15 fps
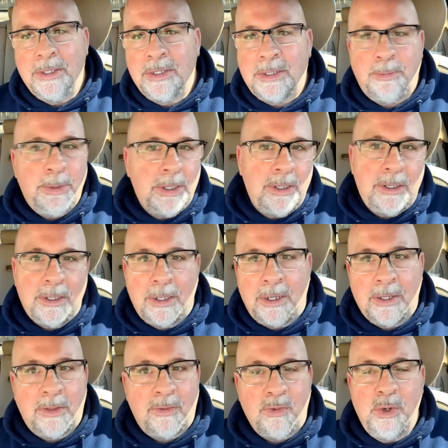It's been
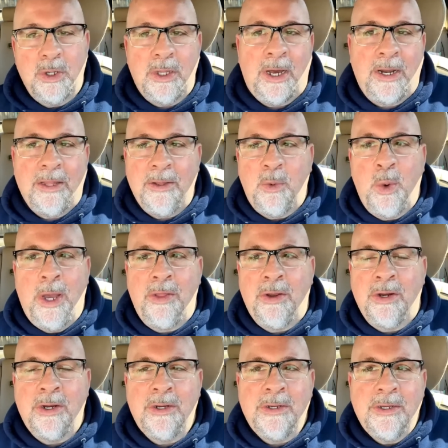through a lot of the
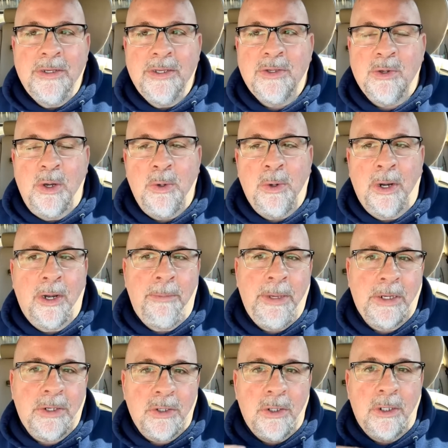weather, so I wanted to
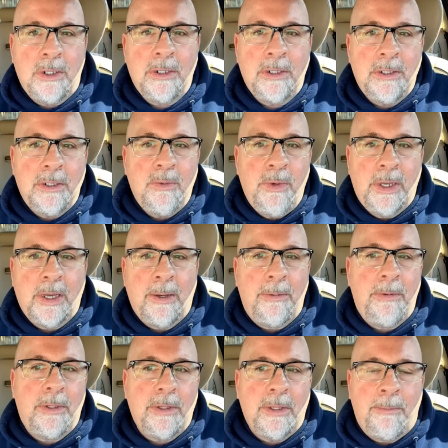make sure we got
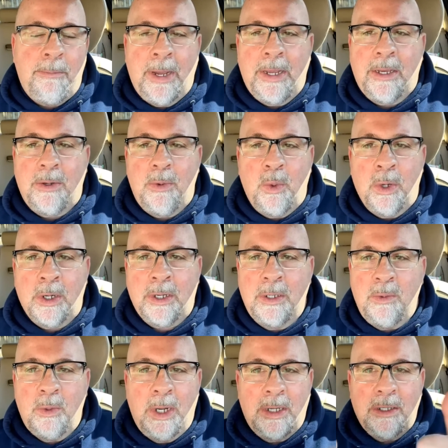the mic
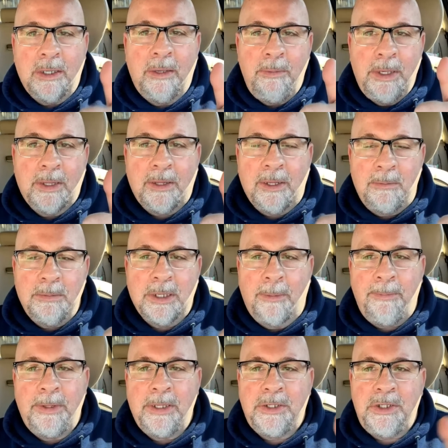working well. Give me a thumbs up in the